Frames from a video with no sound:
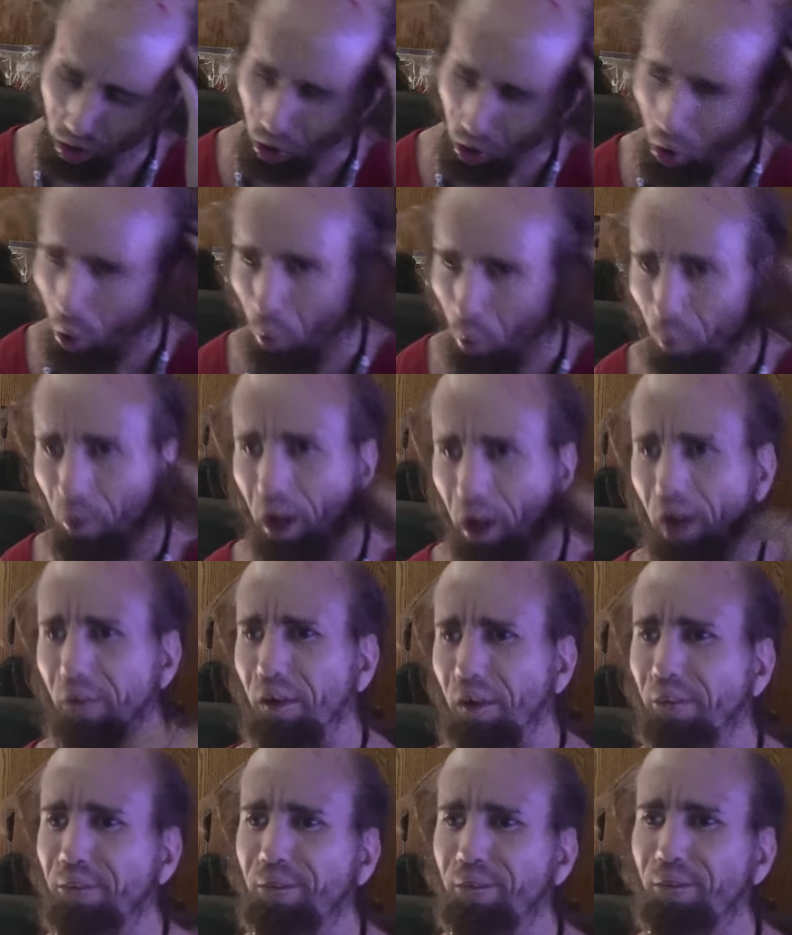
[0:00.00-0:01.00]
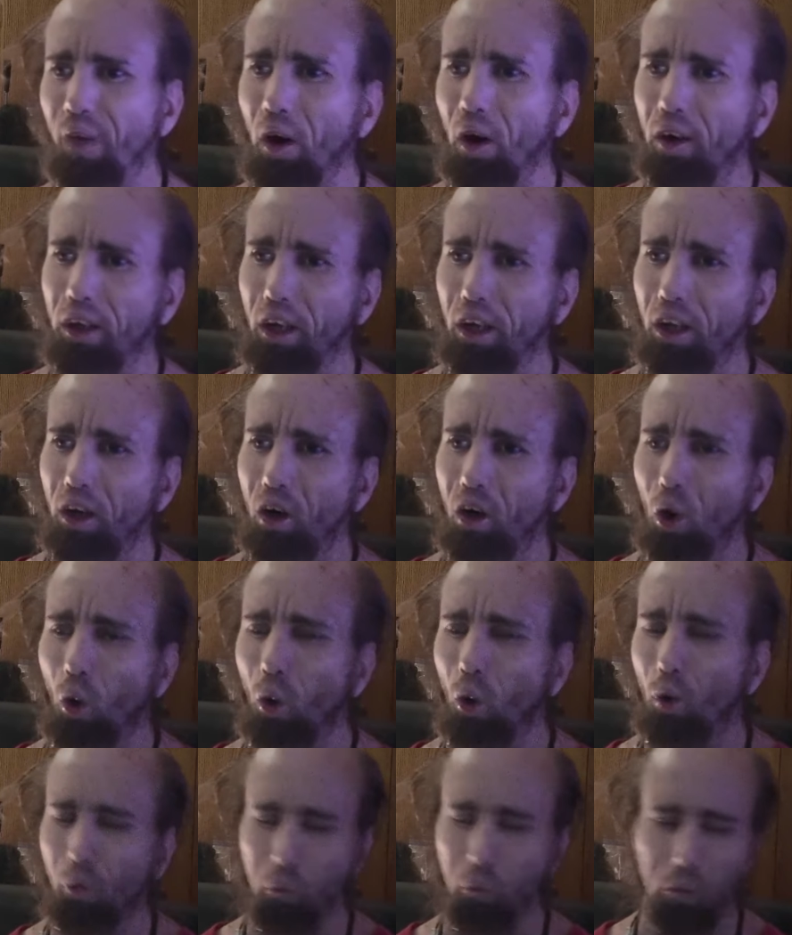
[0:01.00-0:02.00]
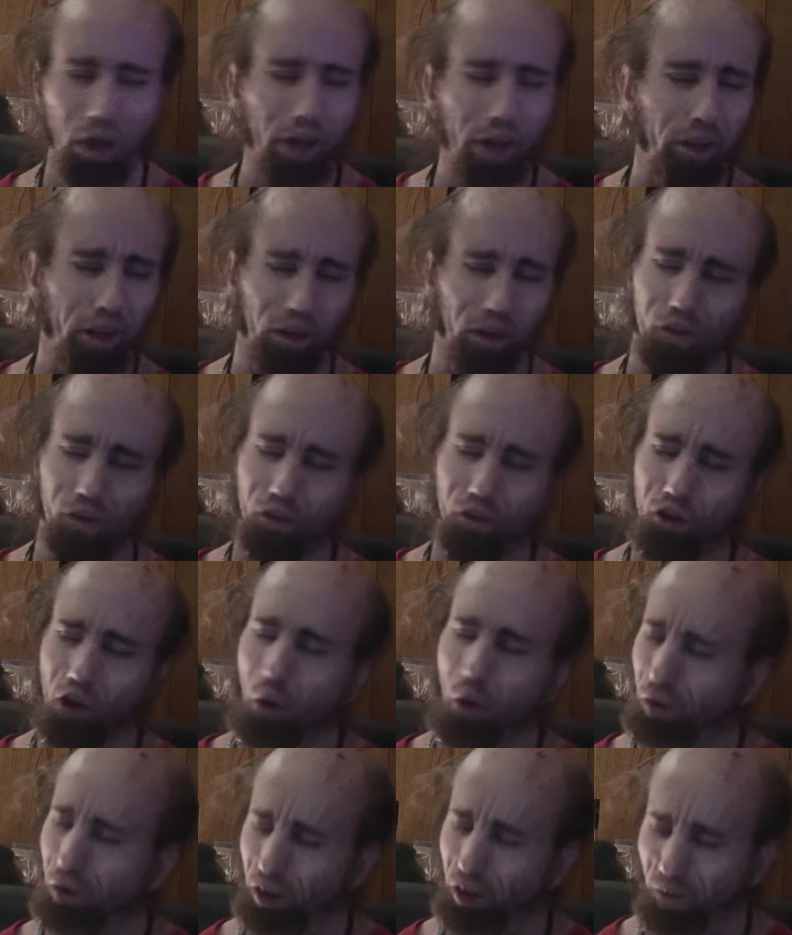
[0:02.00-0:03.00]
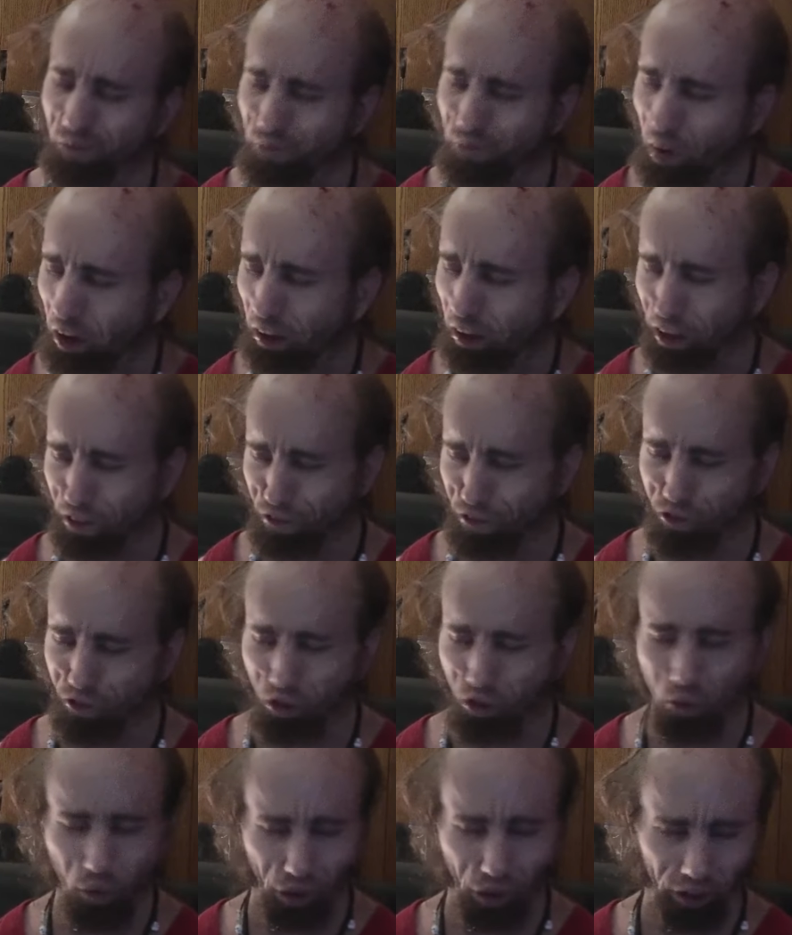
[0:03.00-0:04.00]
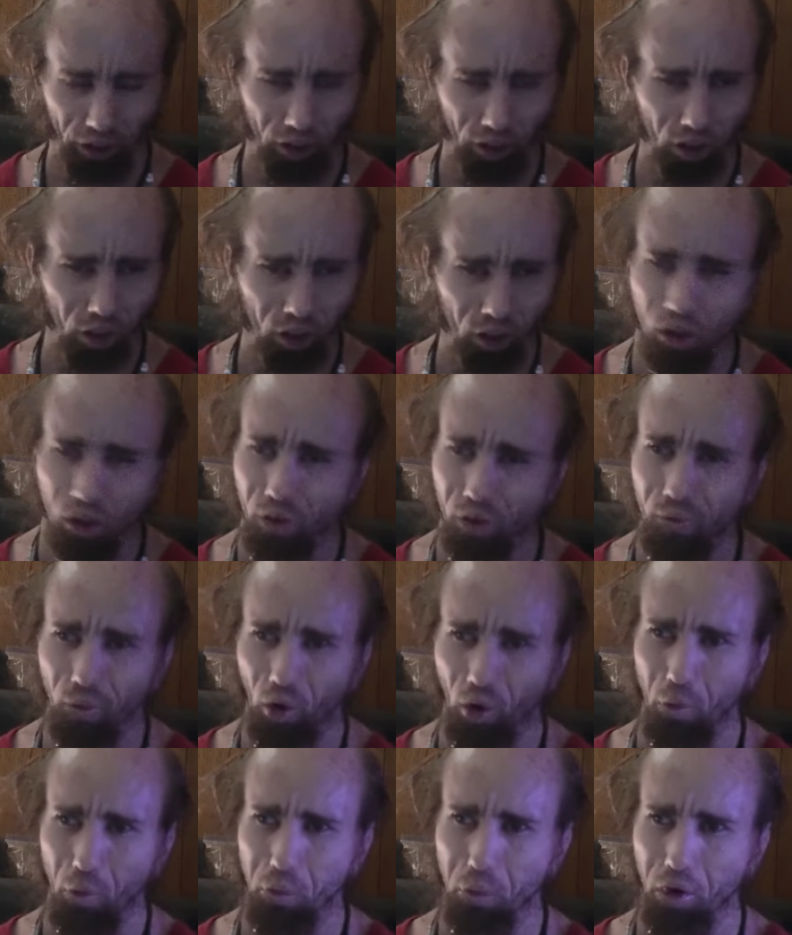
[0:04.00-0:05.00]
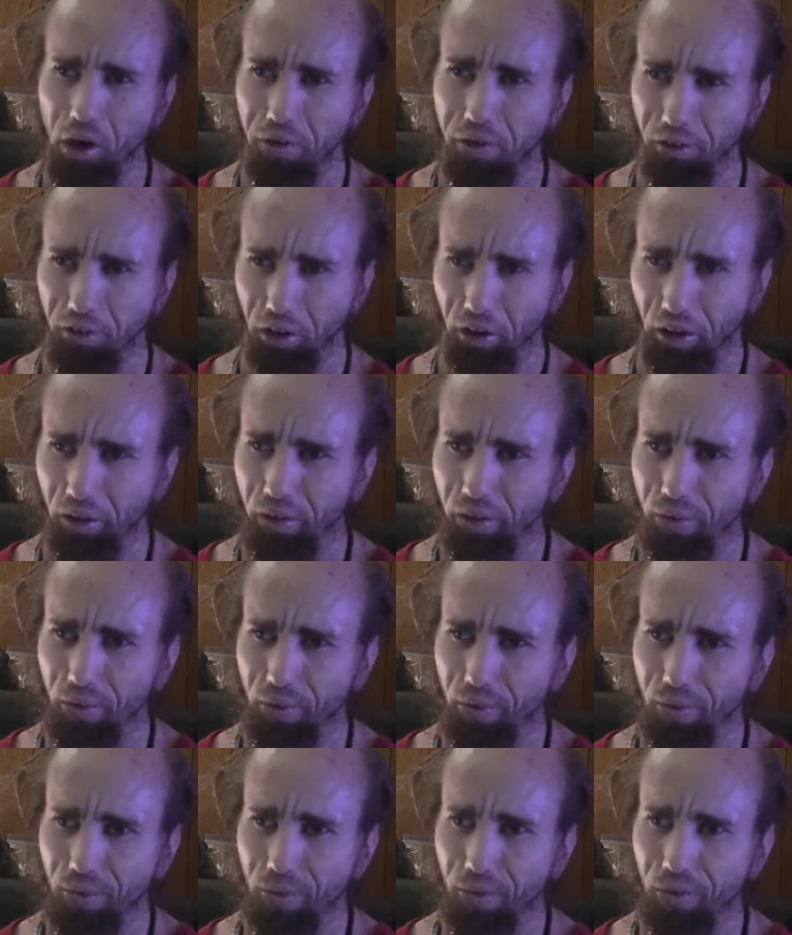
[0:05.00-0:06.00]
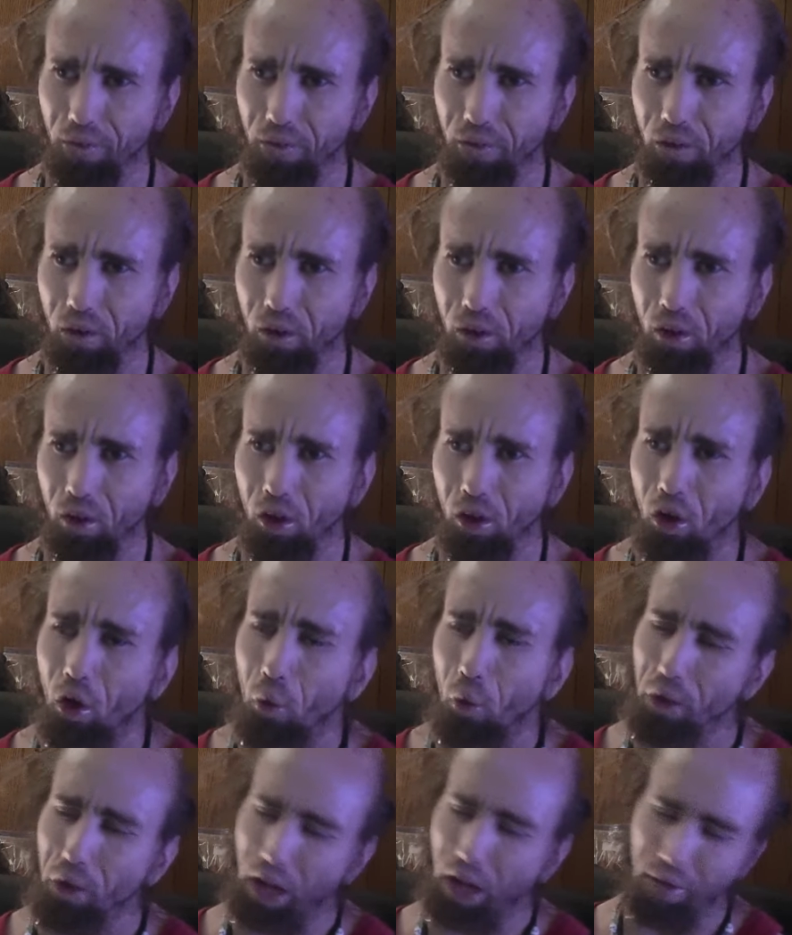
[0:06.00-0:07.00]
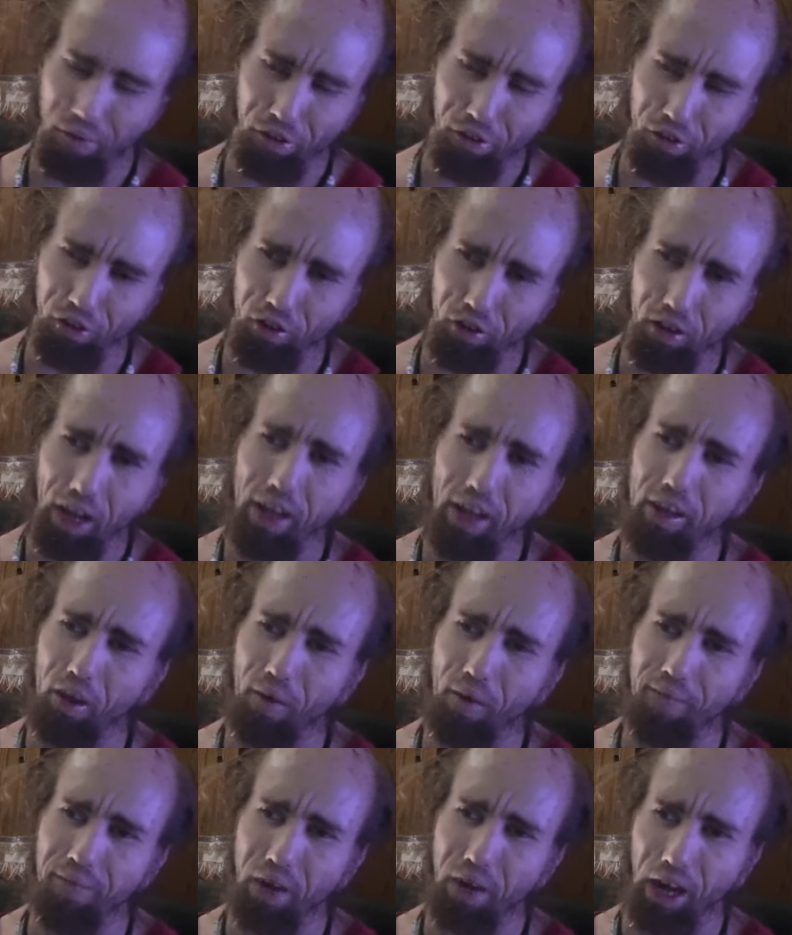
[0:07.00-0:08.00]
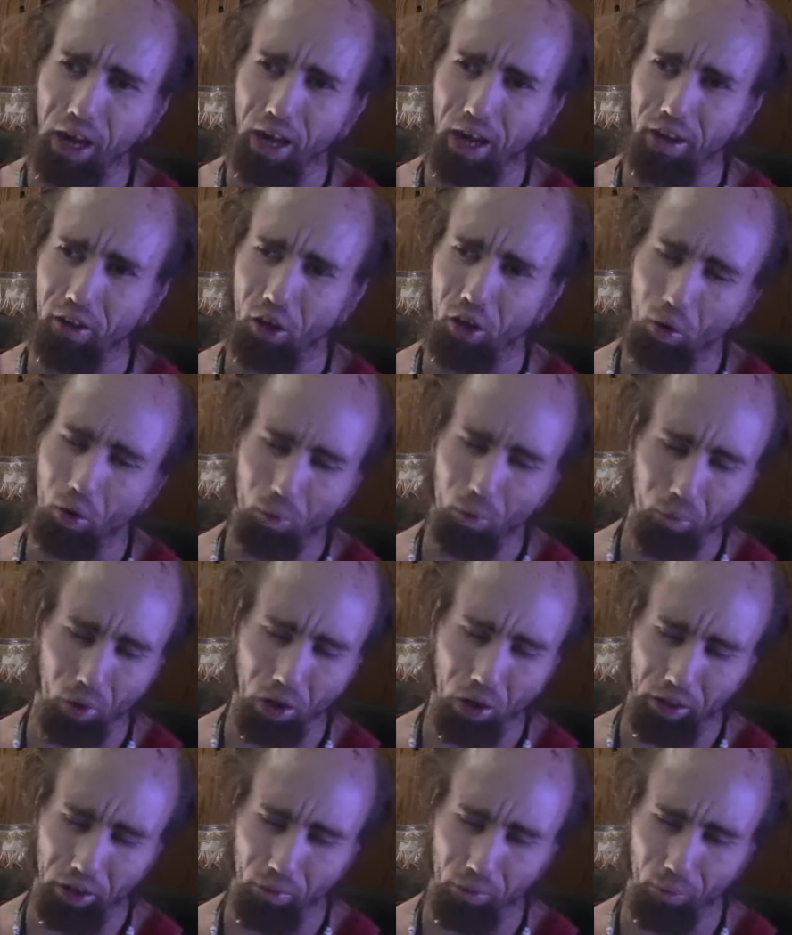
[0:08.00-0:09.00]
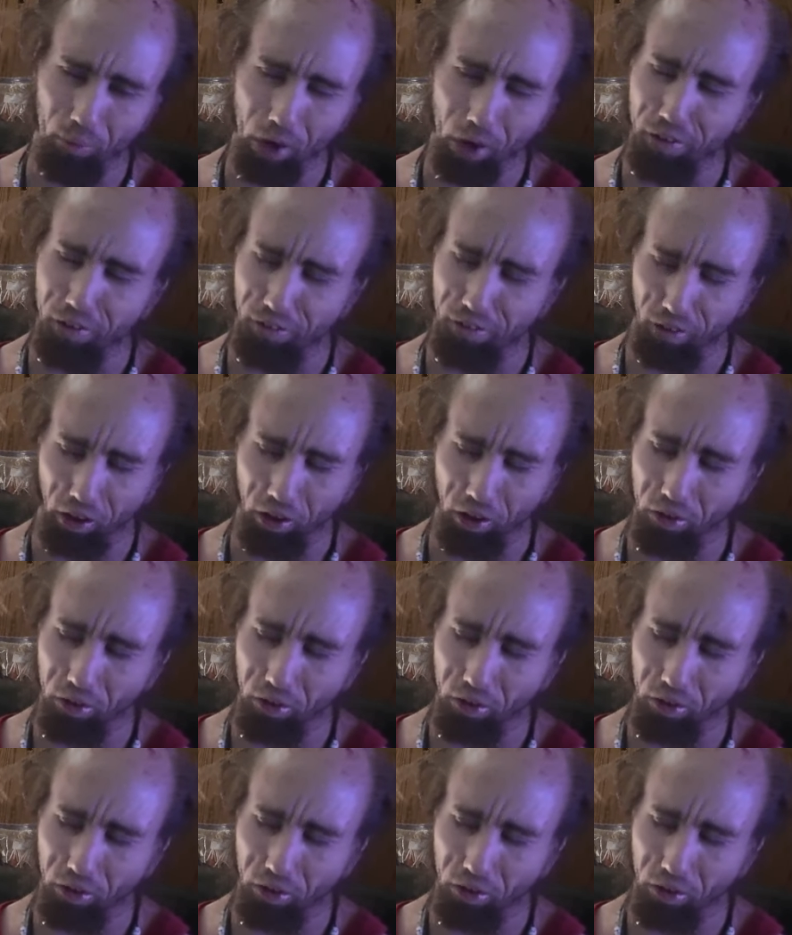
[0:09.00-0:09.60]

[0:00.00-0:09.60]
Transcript: We have a fucking old man that doesn't know what the fuck he's doing for a president. We have a psychopath running Russia.